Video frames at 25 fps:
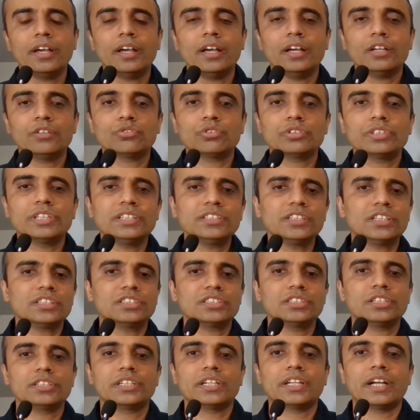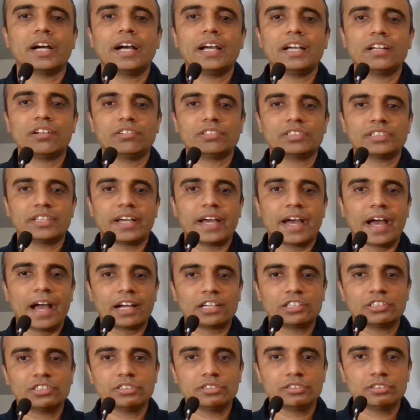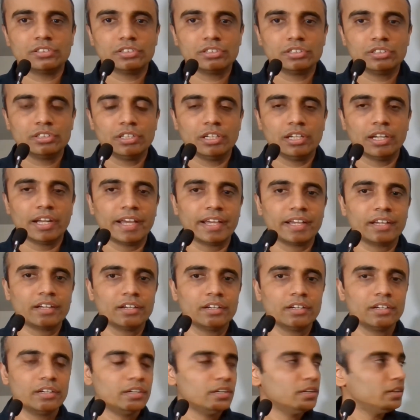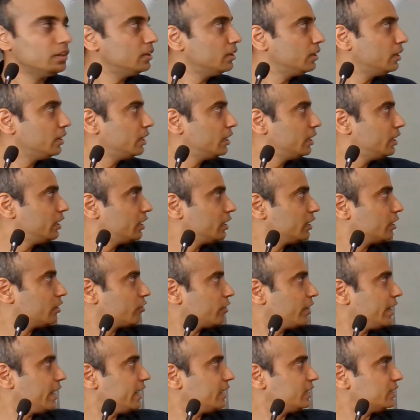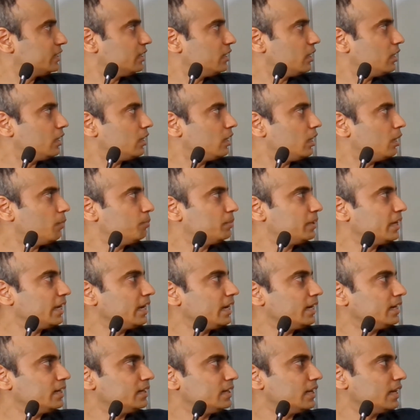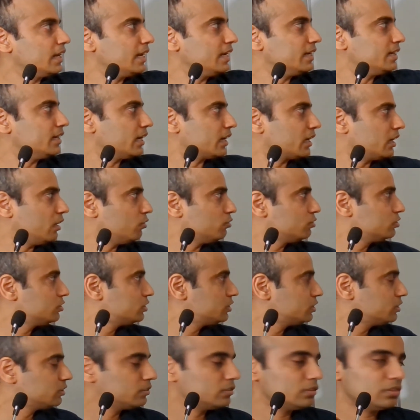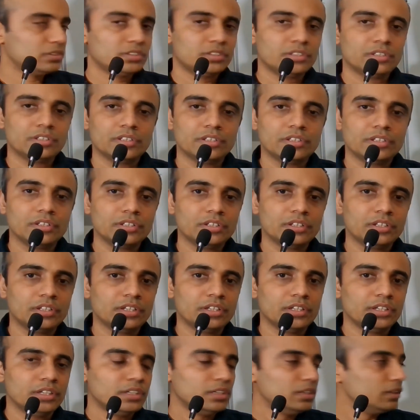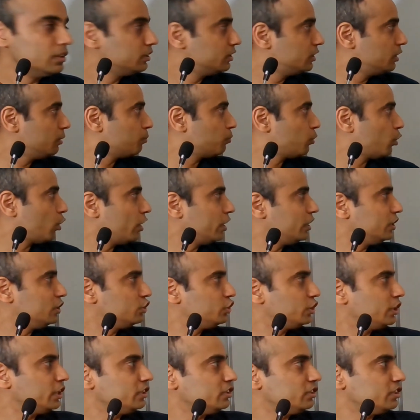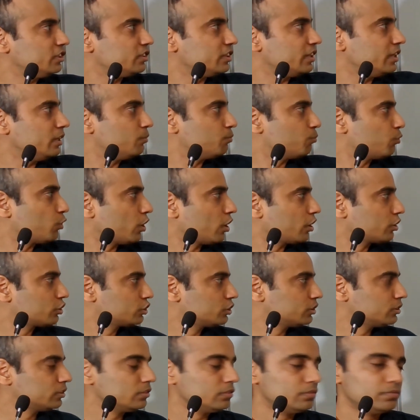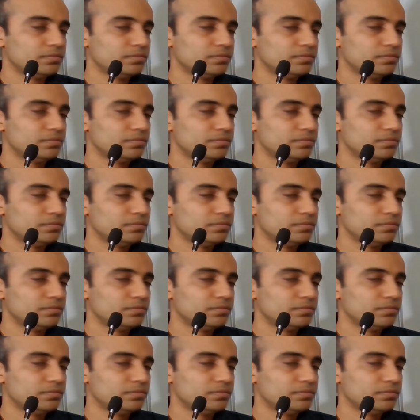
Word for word: So these are certain high risk actions like create, update, delete accounts, deploy changes in production,